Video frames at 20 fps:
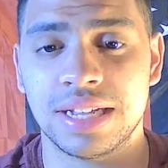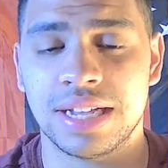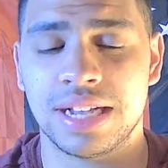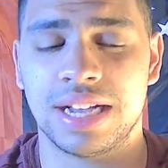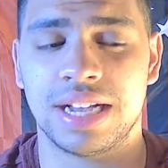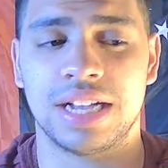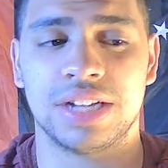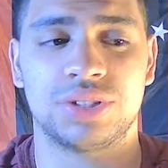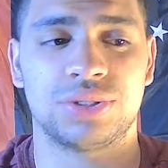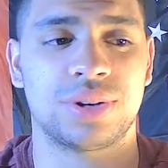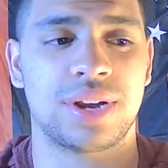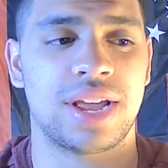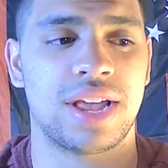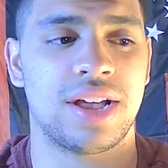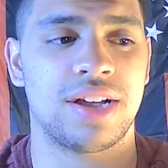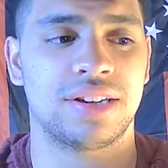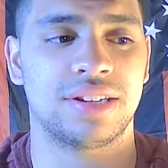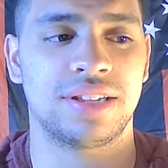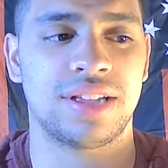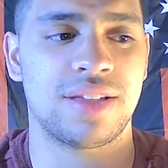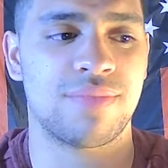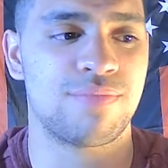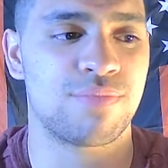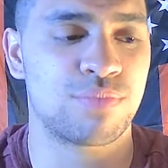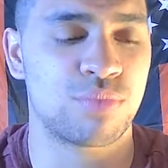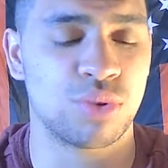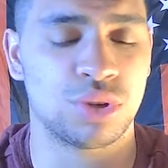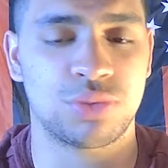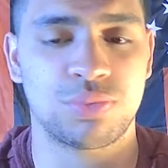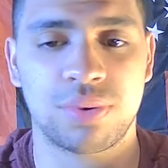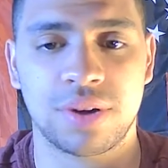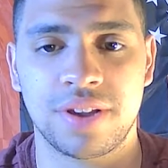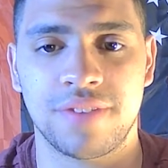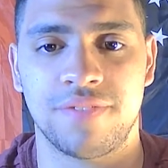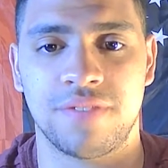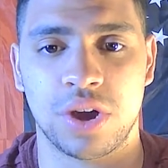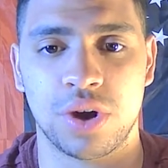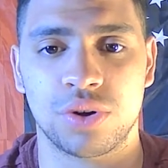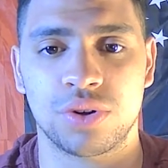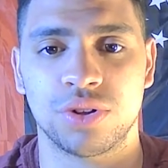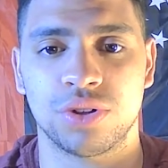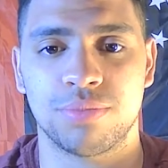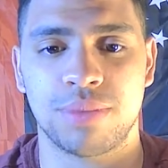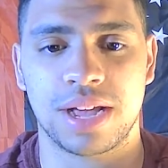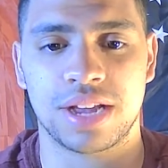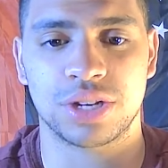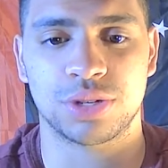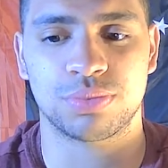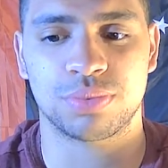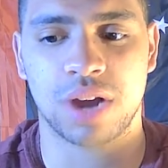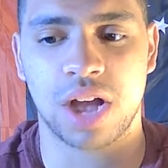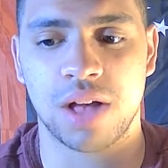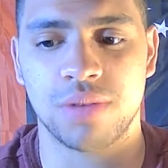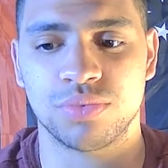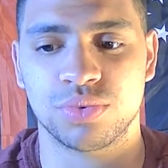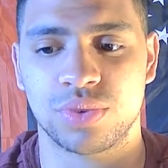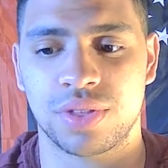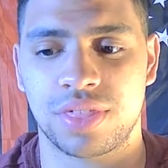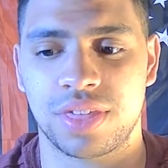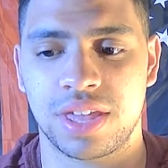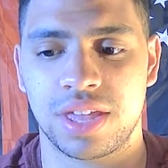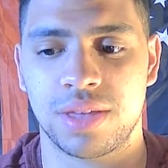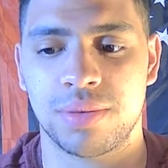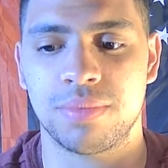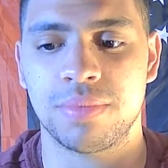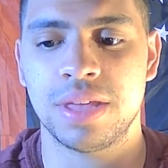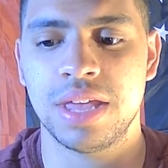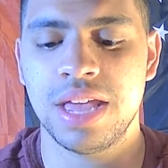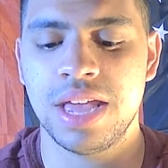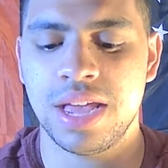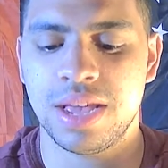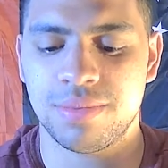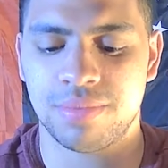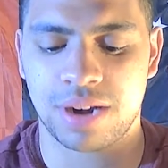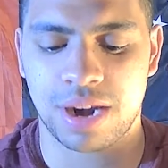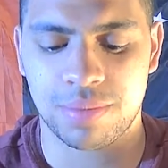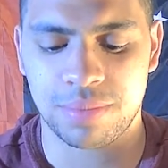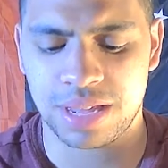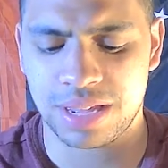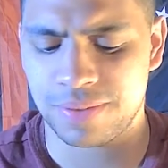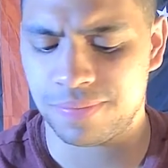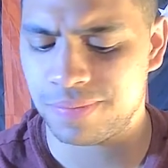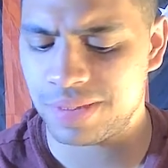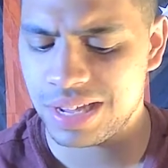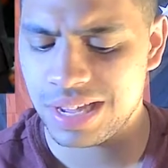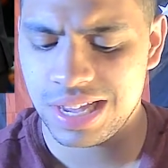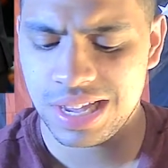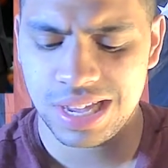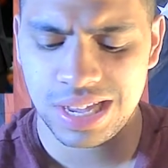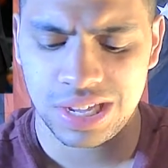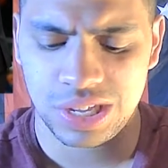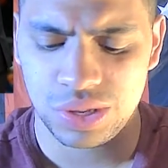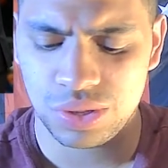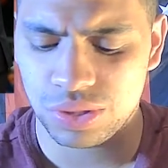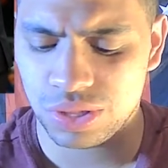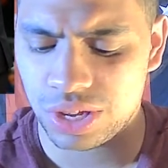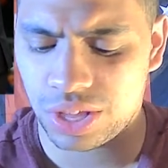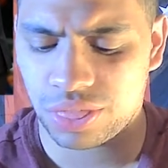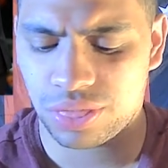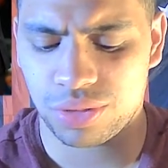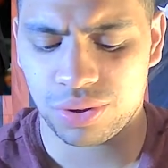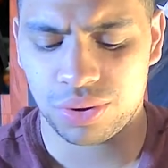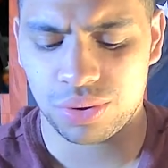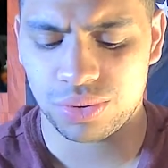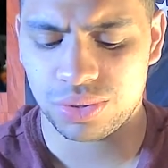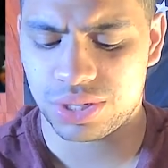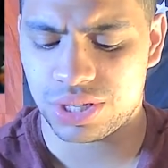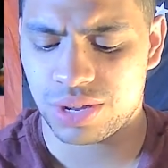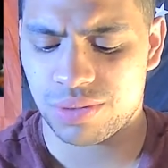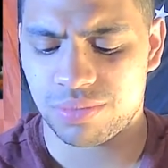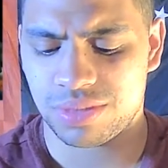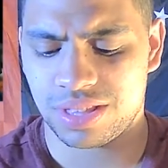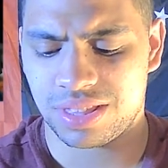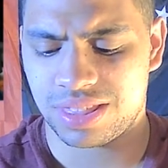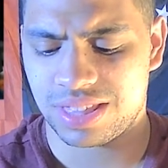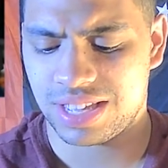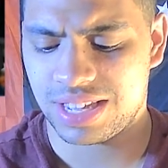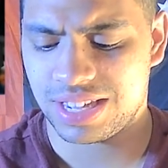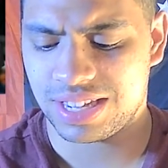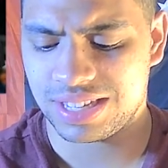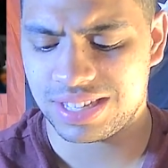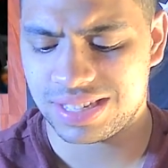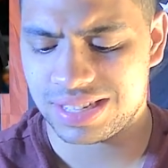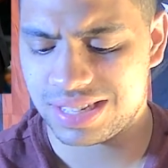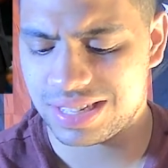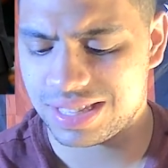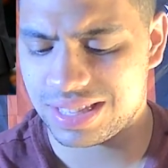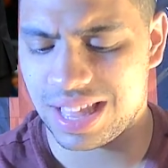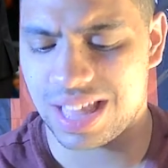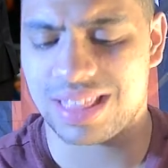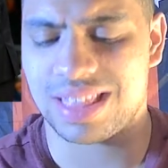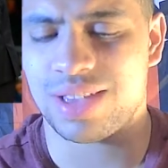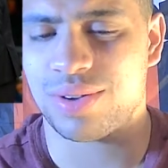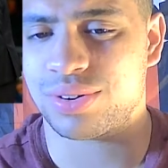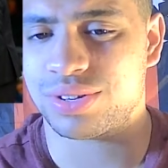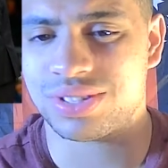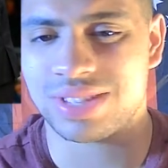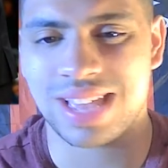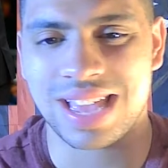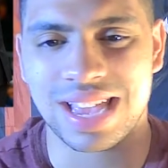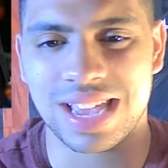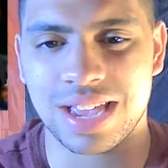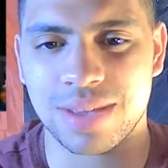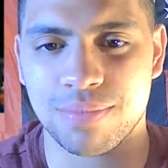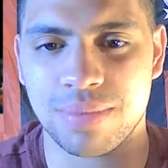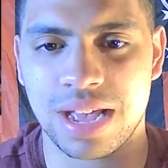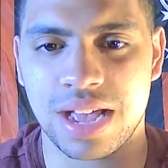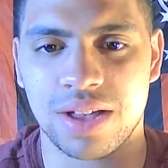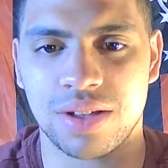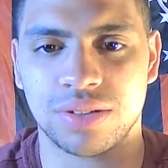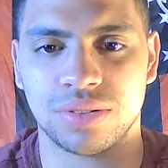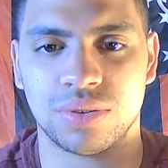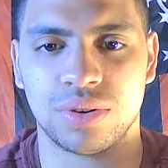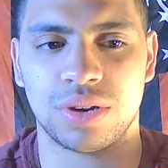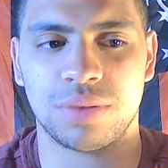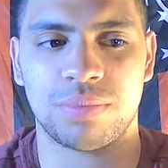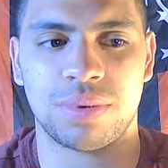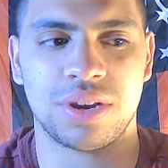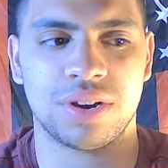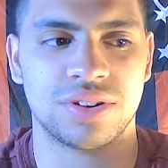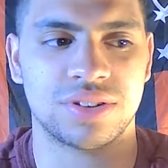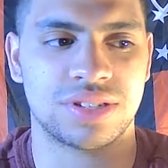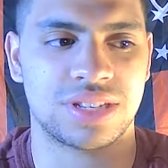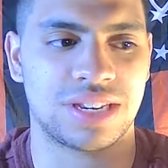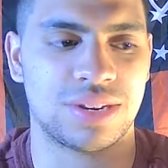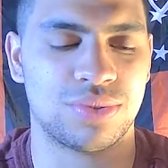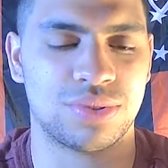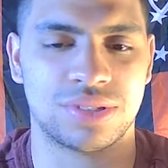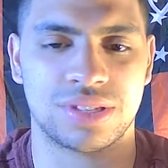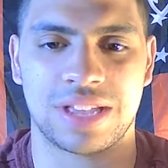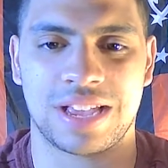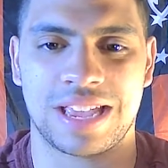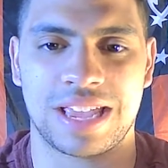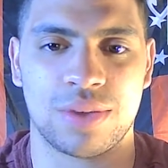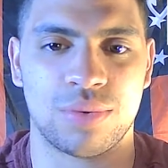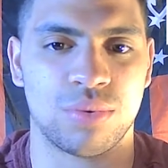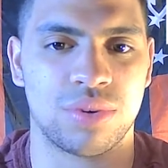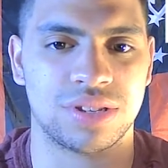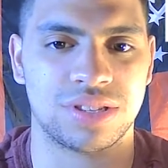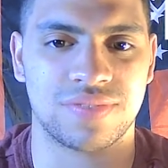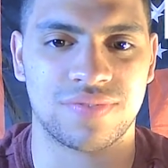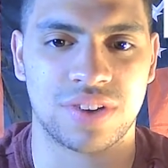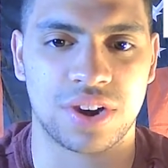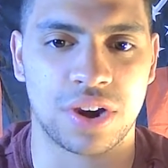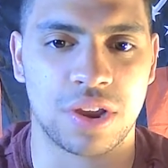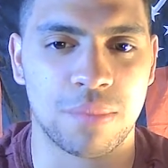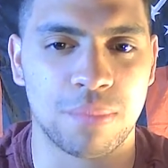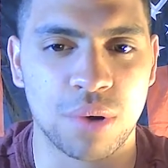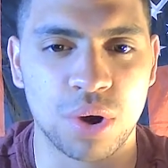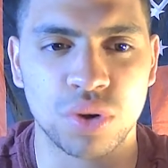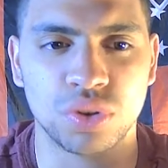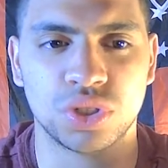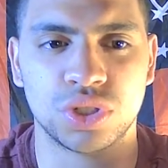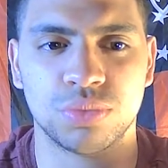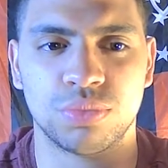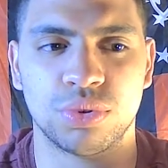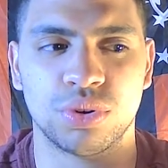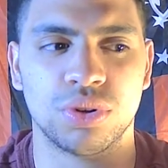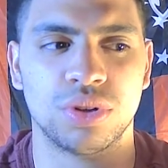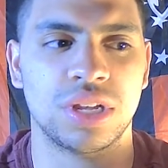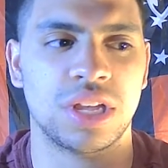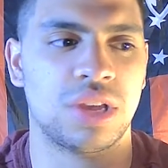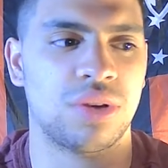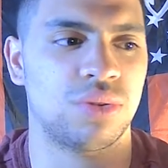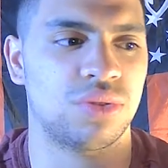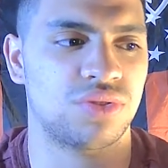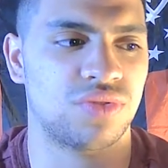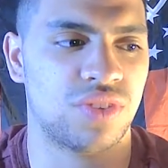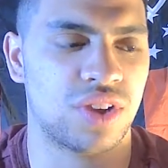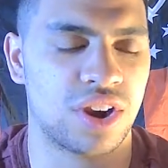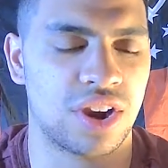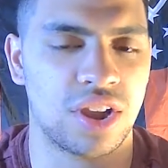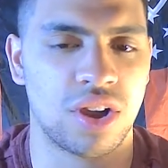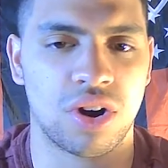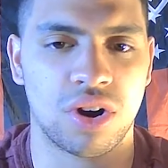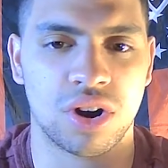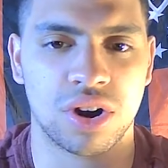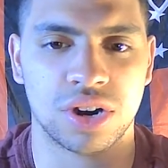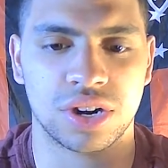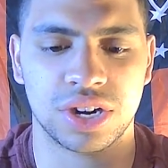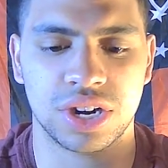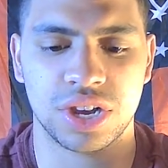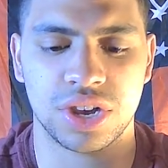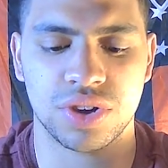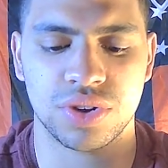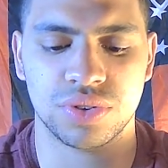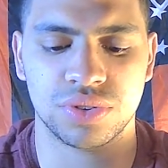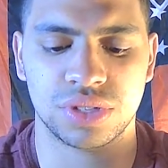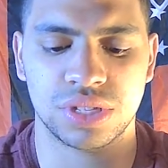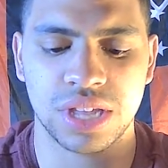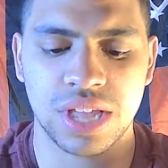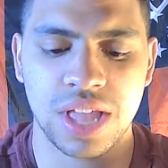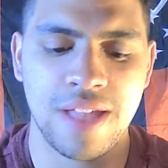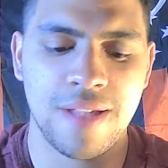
Trae Young was pretty vocal about his problems with him. But I mean, you look through some of the things that they were saying about Lloyd Pierce, and it was like he wasn't very approachable. He was very hard nosed.